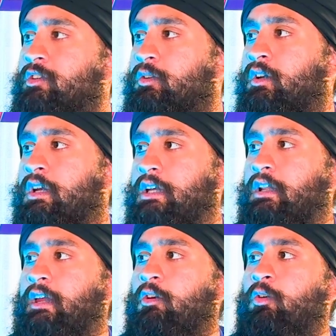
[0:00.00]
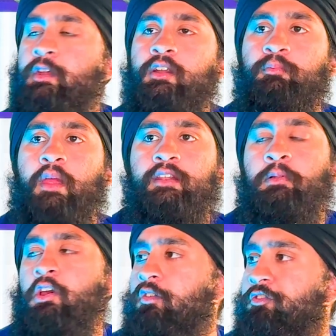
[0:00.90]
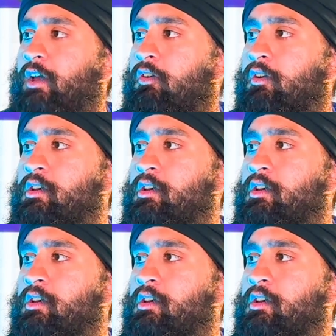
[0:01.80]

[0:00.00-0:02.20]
you that they're going to make the playoffs now.